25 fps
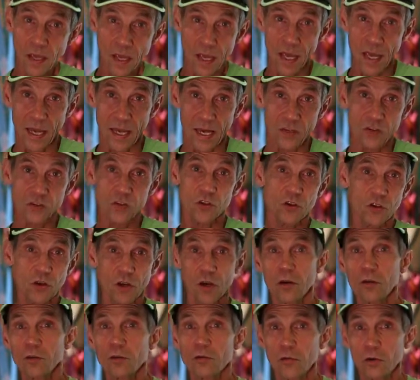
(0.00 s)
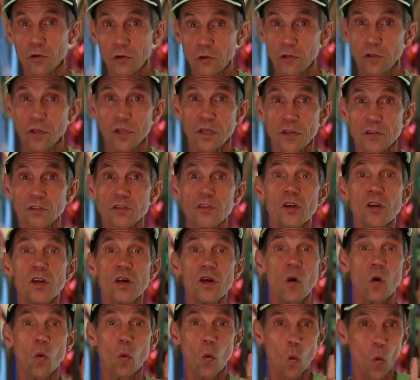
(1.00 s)
And as you go through this,
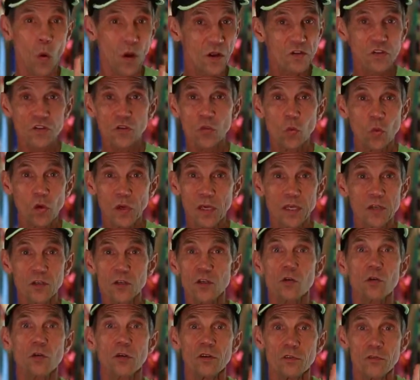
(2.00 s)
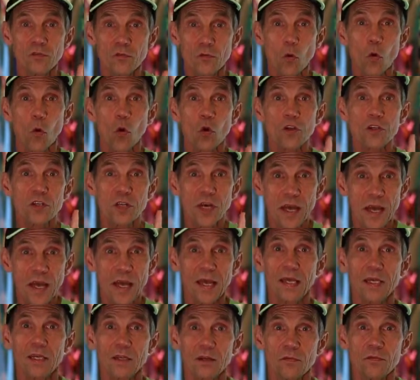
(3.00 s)
once a week, doing 4 to
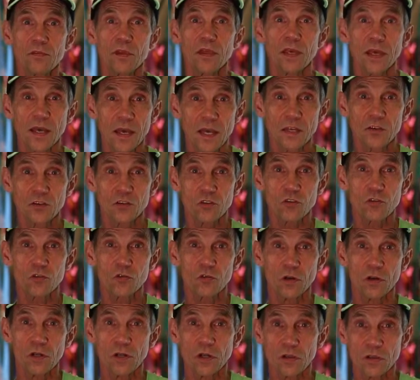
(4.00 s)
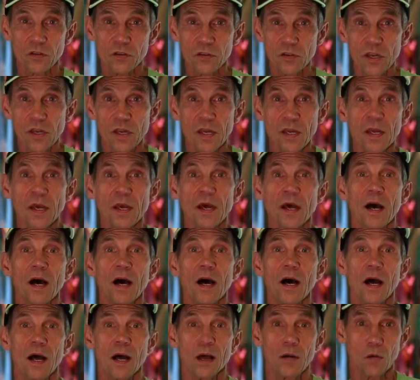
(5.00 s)
8 of the cadence drills,
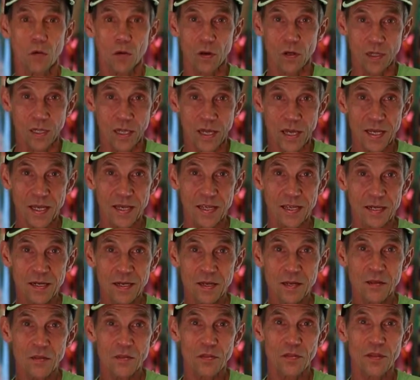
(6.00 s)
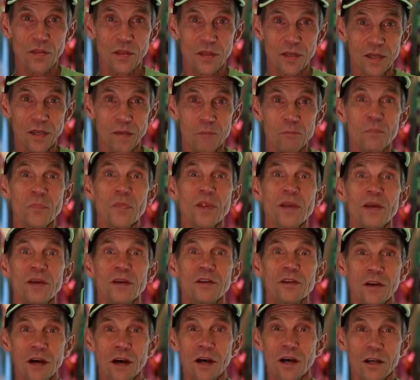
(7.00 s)
letting the
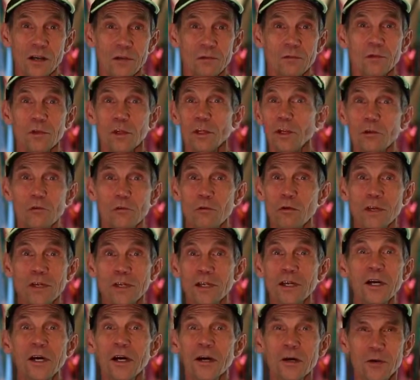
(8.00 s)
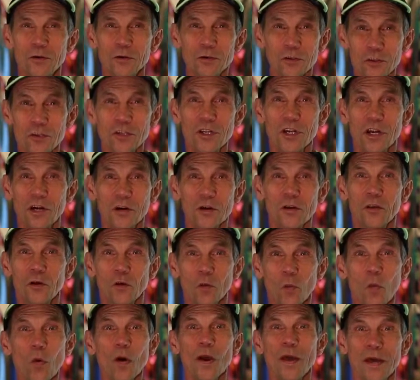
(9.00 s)
little green coach tell you
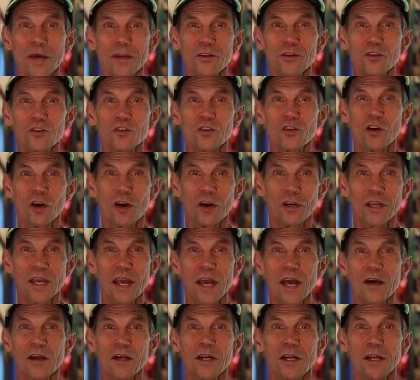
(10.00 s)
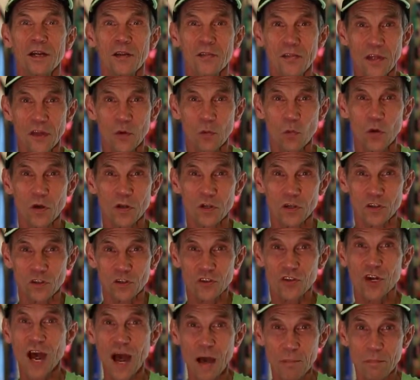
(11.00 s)
when to start counting and then when to
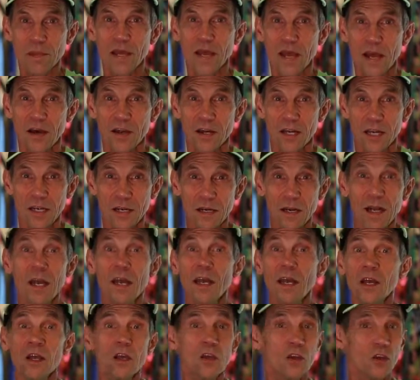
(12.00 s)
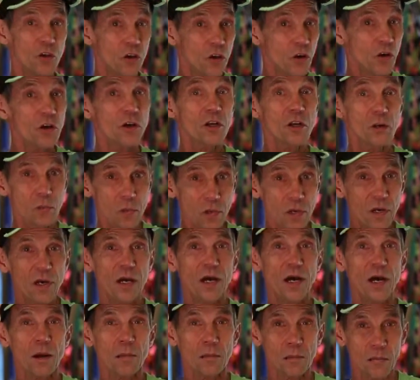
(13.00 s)
stop counting, you're going to
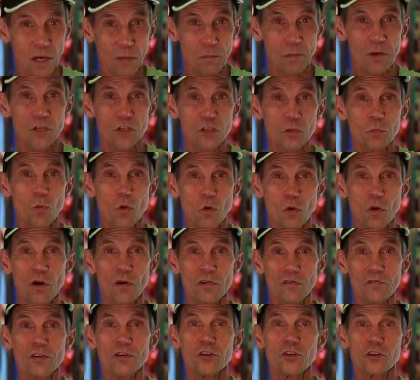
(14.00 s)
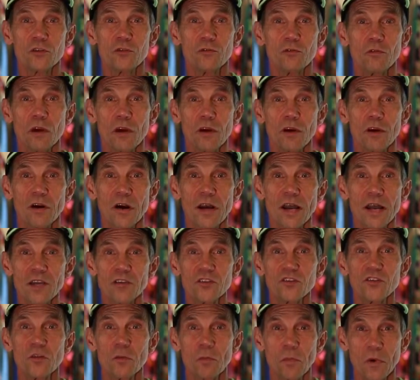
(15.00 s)
become a much more efficient runner
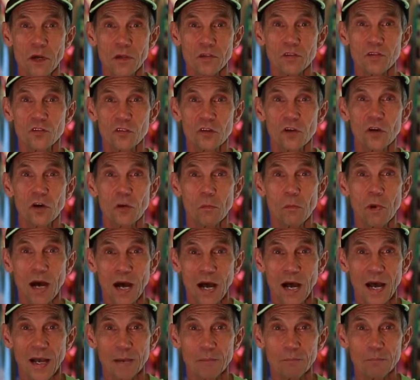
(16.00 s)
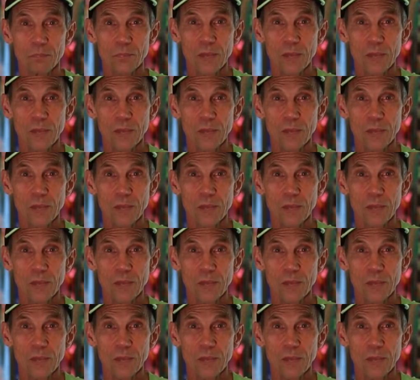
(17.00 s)
as the months go by.